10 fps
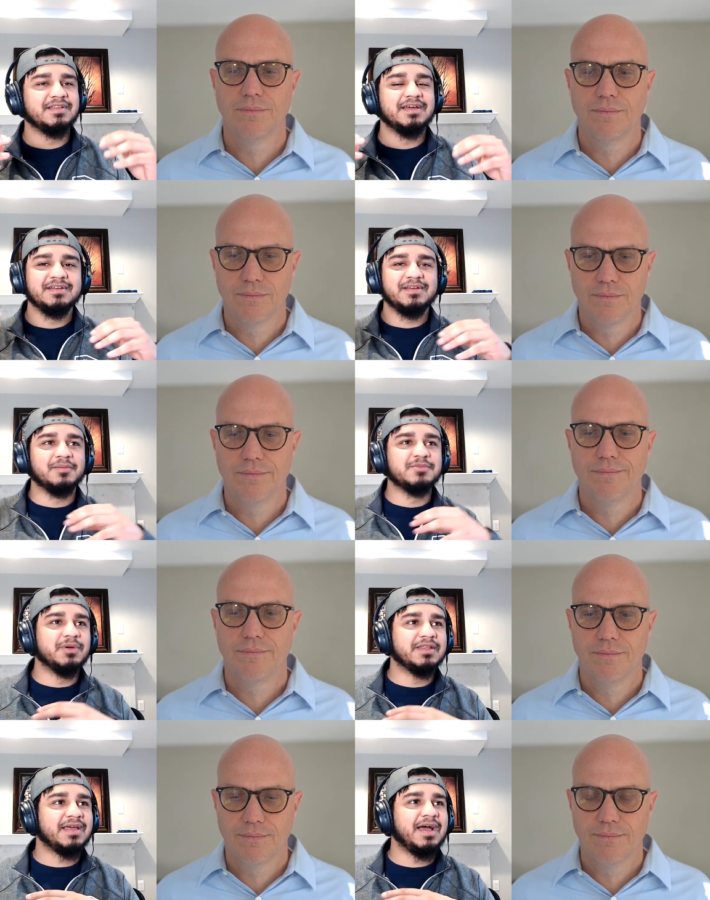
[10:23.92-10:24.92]
Speaker 1: that comes
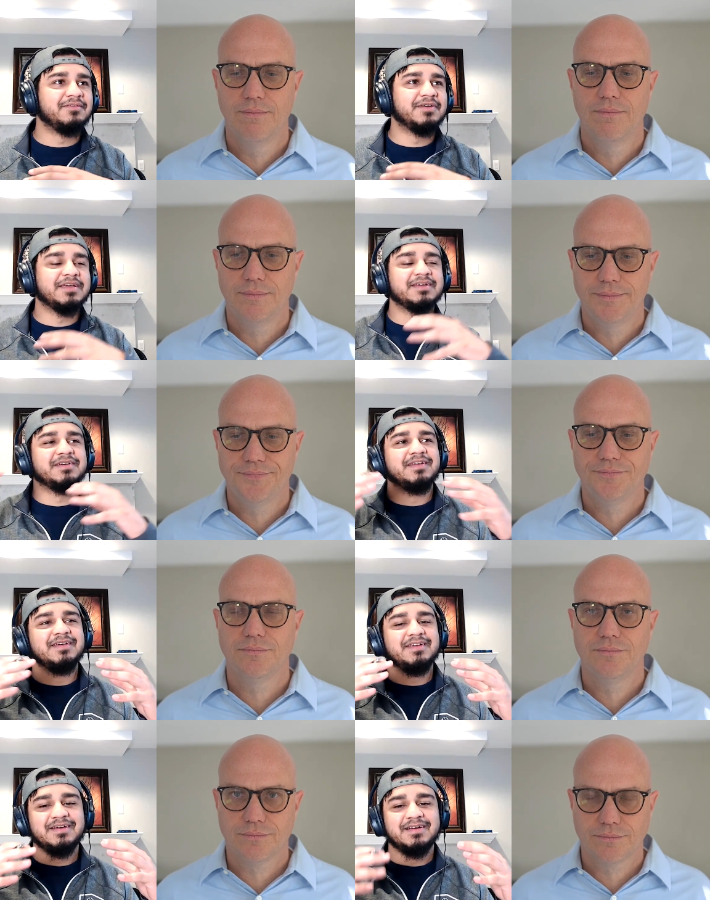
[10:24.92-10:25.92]
with having,
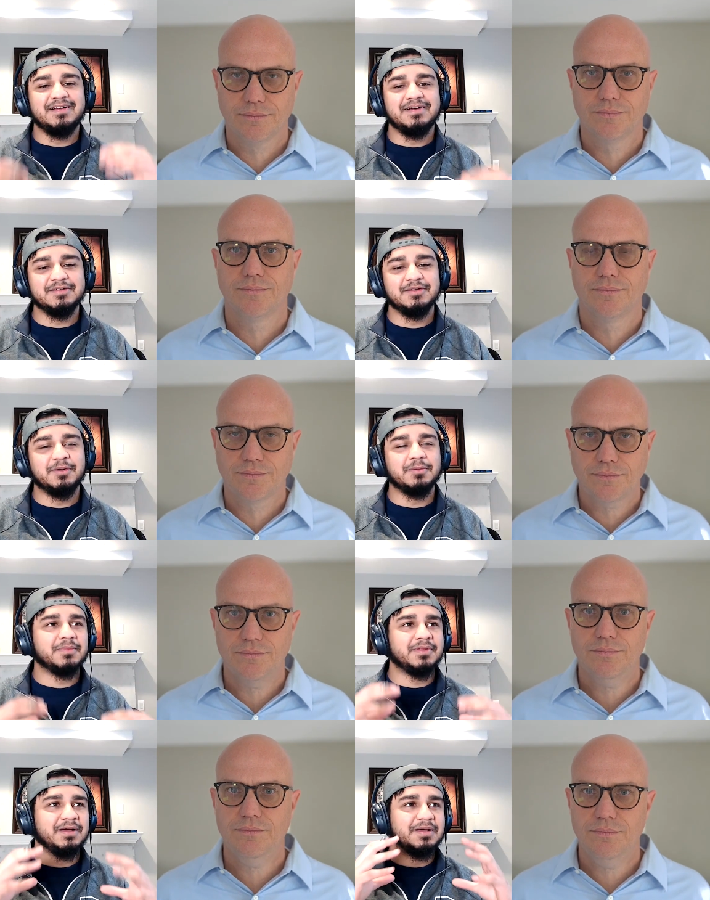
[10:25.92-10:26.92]
uh, you know,
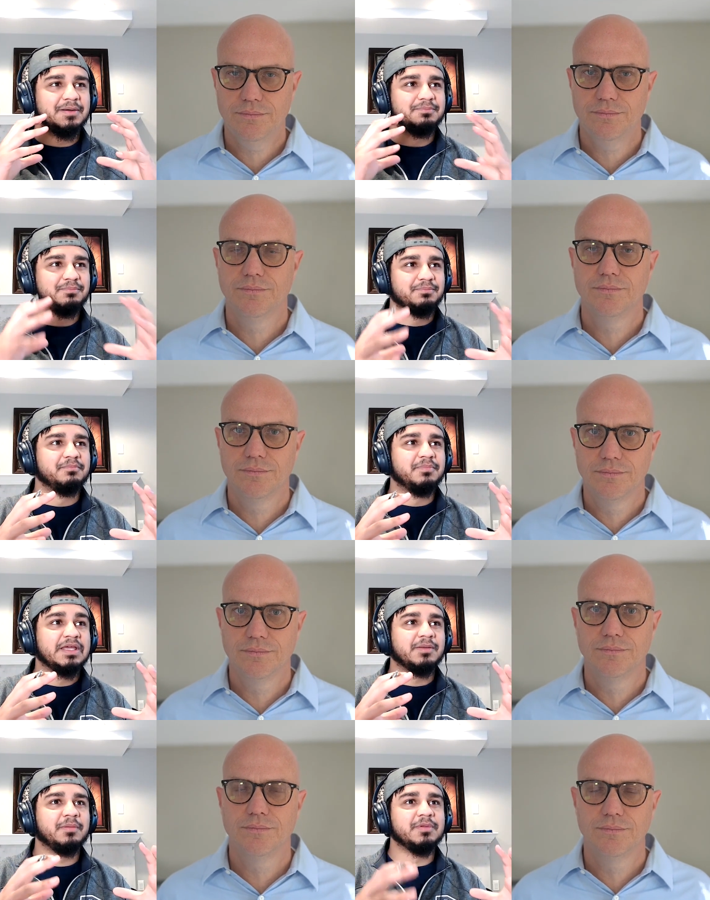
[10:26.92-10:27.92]
a, a,
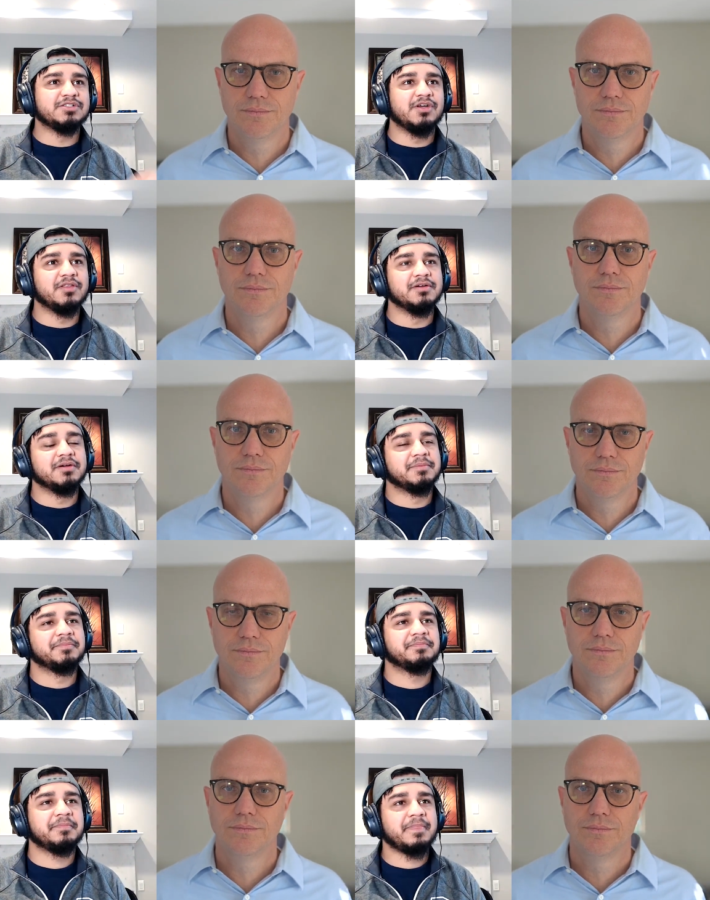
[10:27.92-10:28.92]
being a published author?
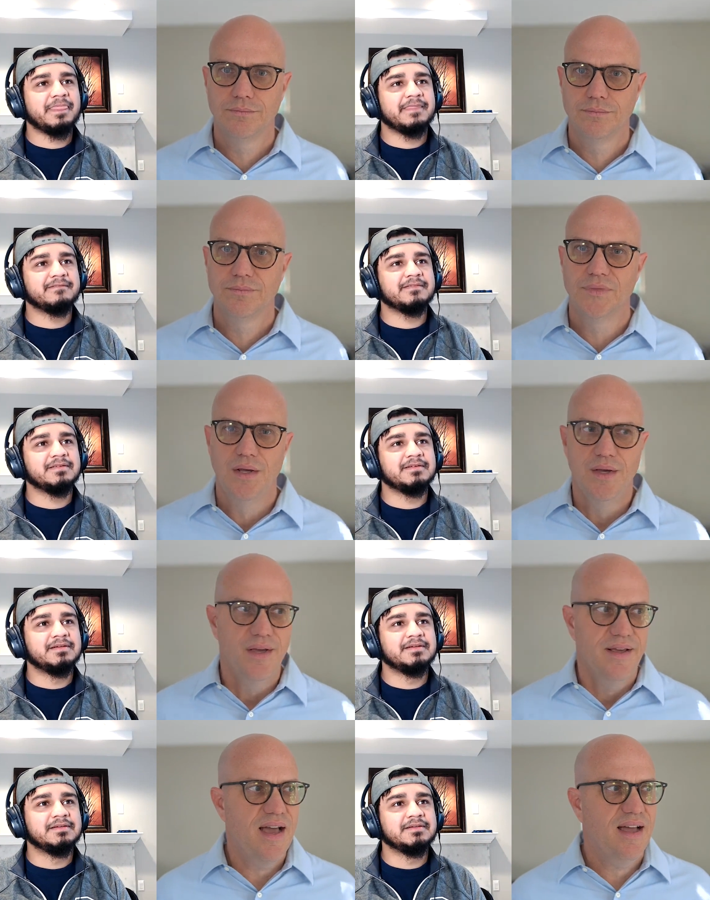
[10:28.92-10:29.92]

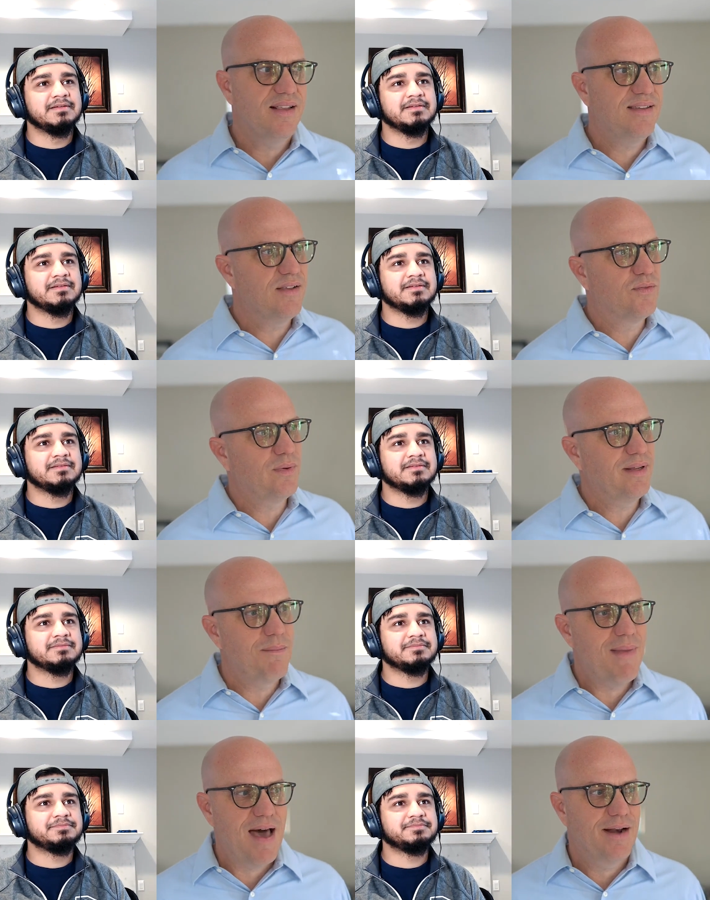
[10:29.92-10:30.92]
Yeah,
Speaker 2: it's it's really
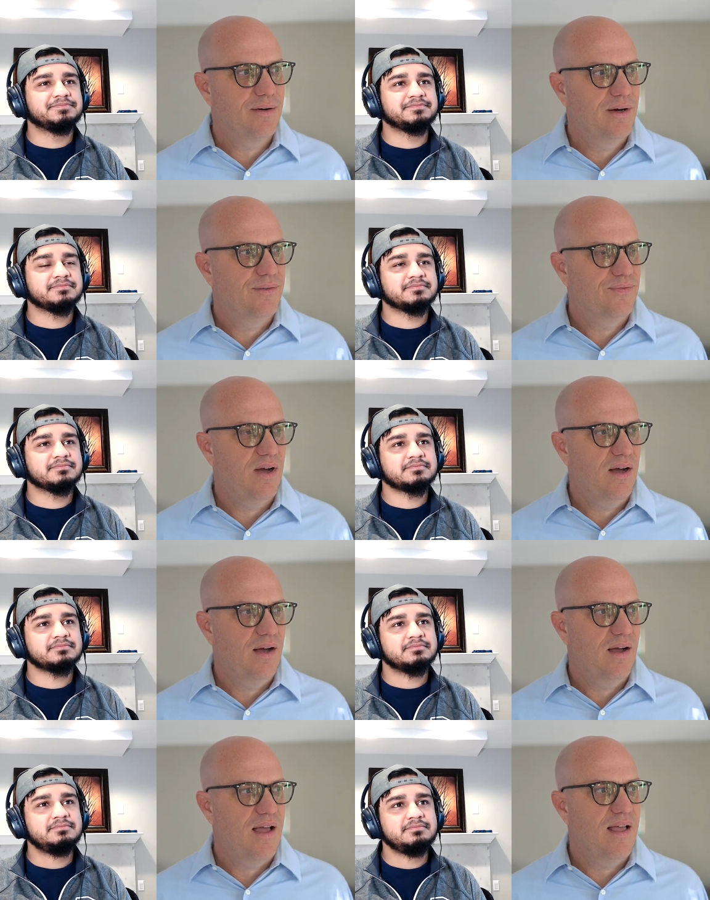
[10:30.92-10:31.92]
a matter of
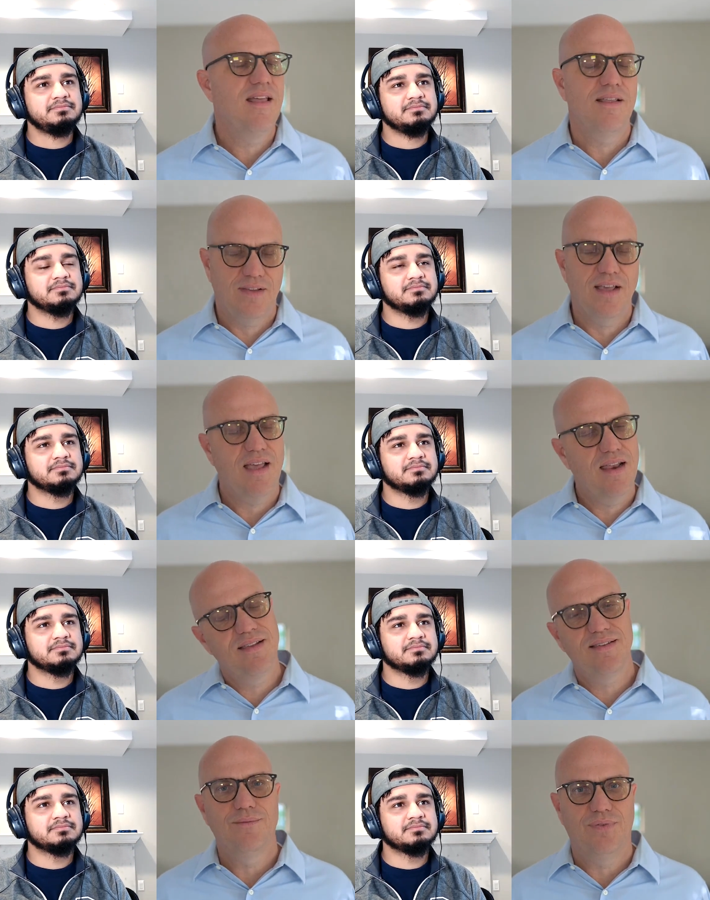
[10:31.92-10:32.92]
uh, it's it, it
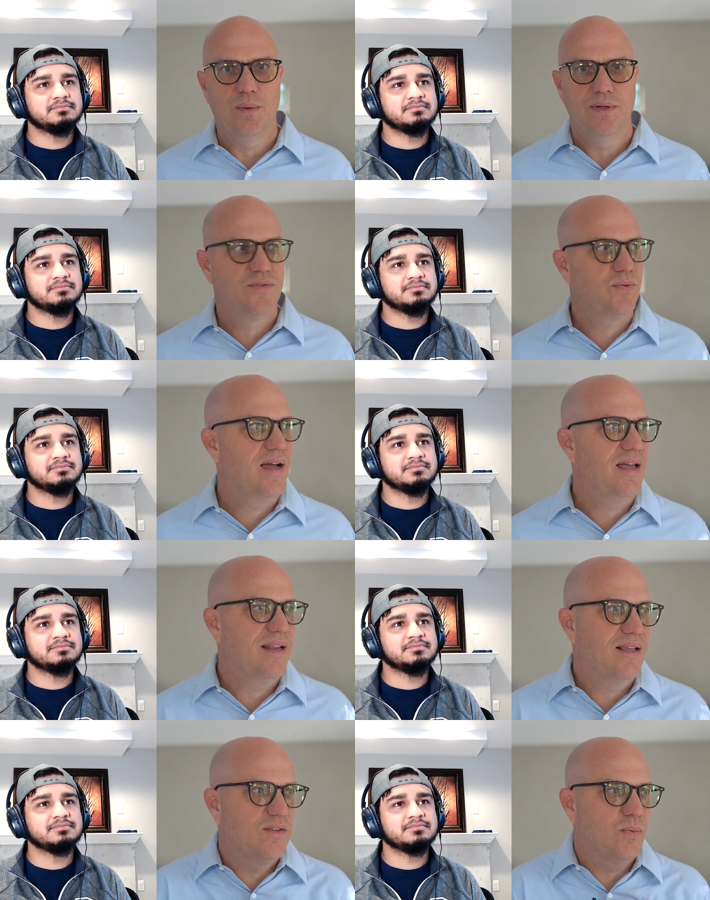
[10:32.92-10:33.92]
is influence, right?
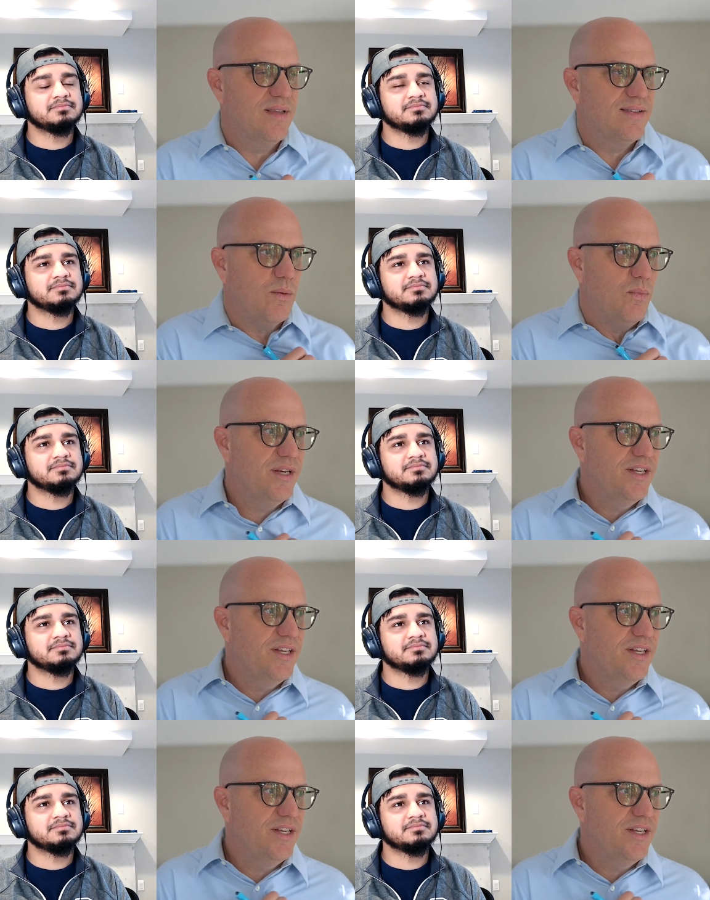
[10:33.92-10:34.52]
It is when someone